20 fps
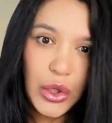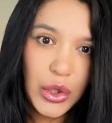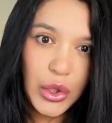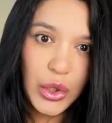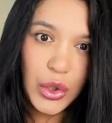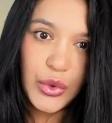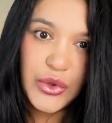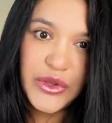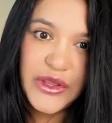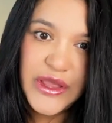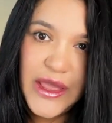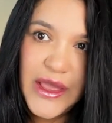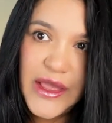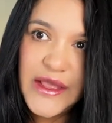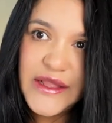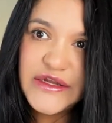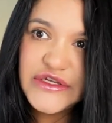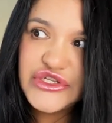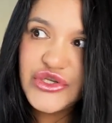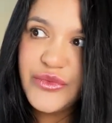
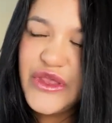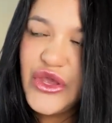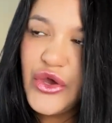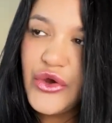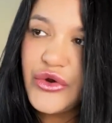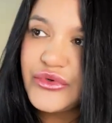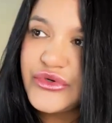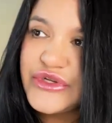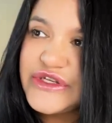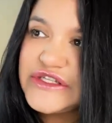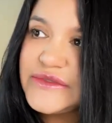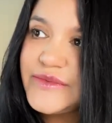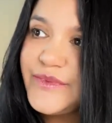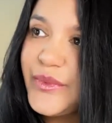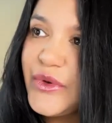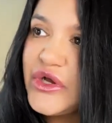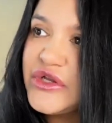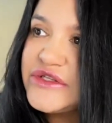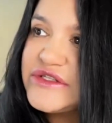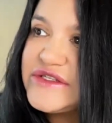okay to be
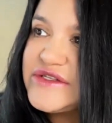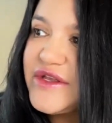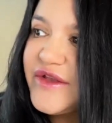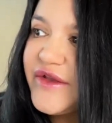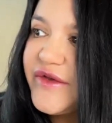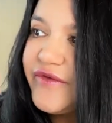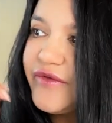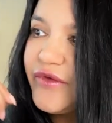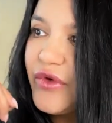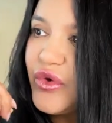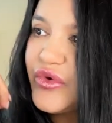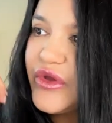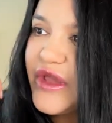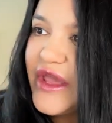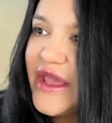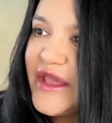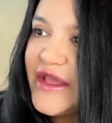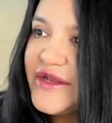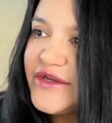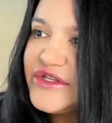unresponsive,
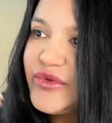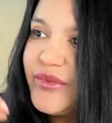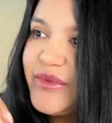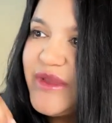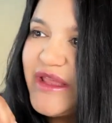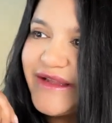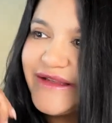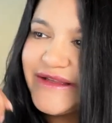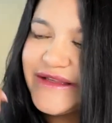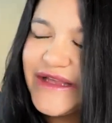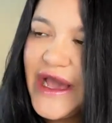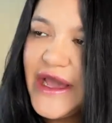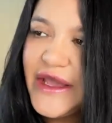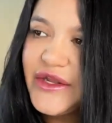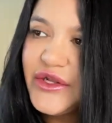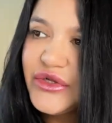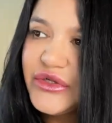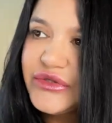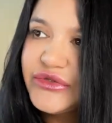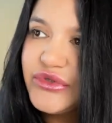okay to be
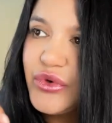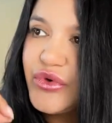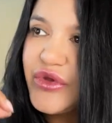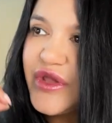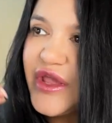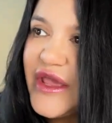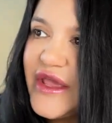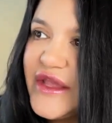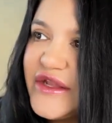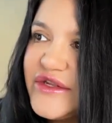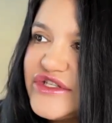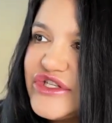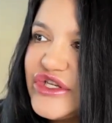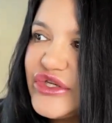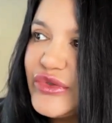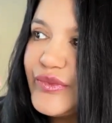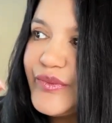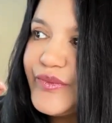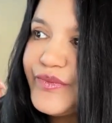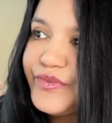entitled, okay
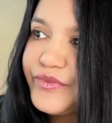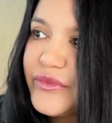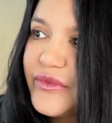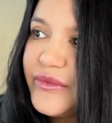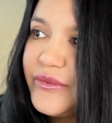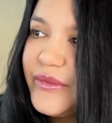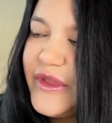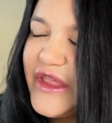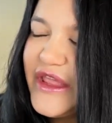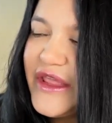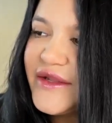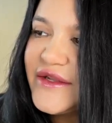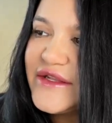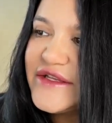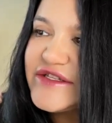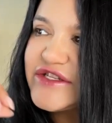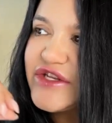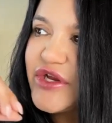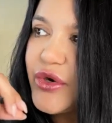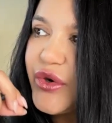to be
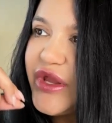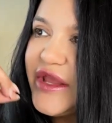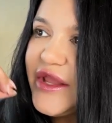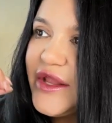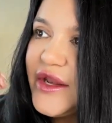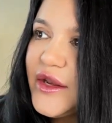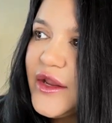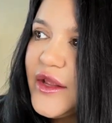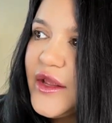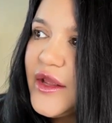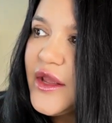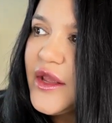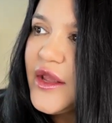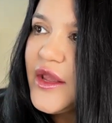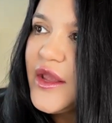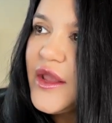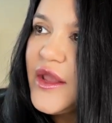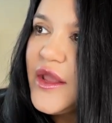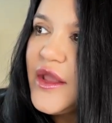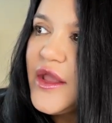indiscreet,
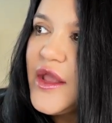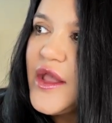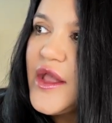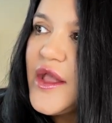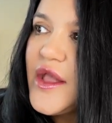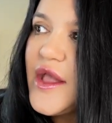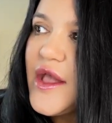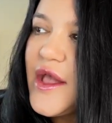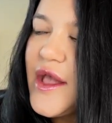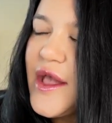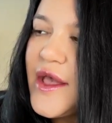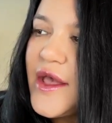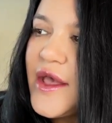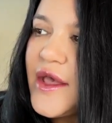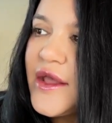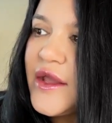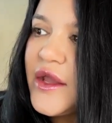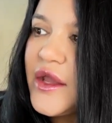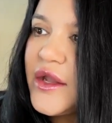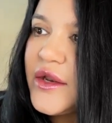
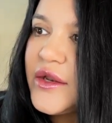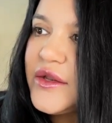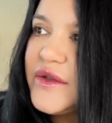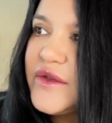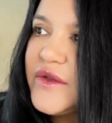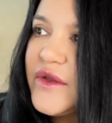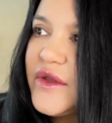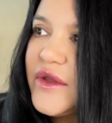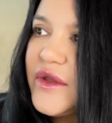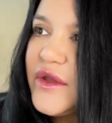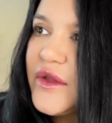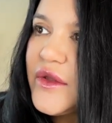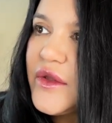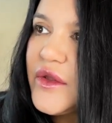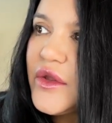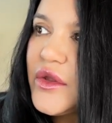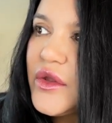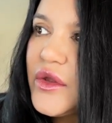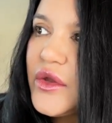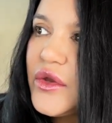and
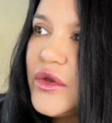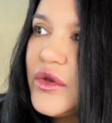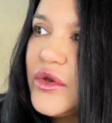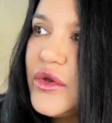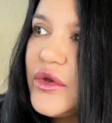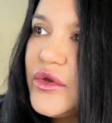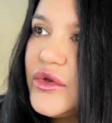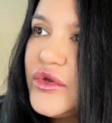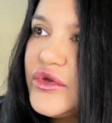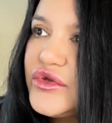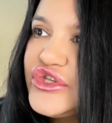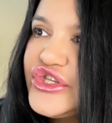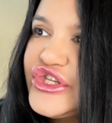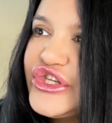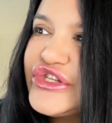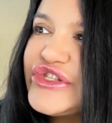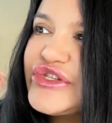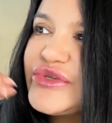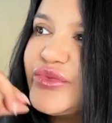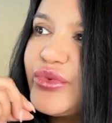
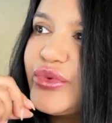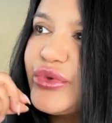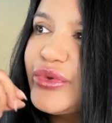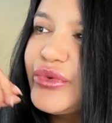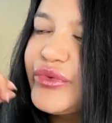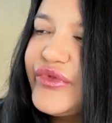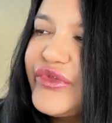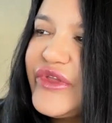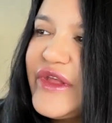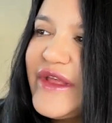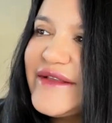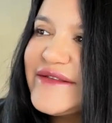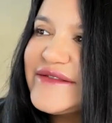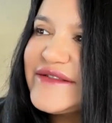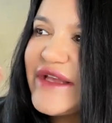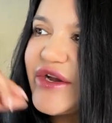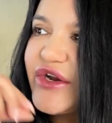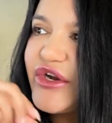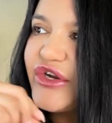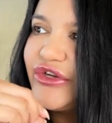just rude things
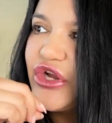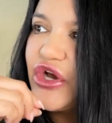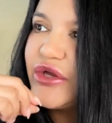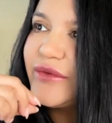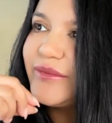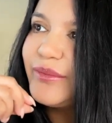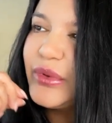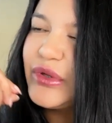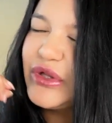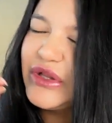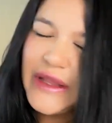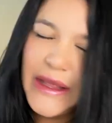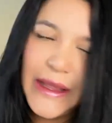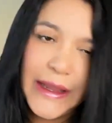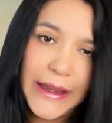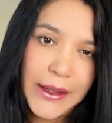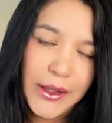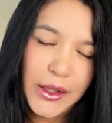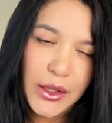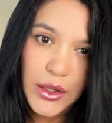that are not
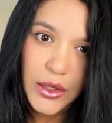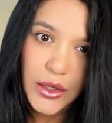polite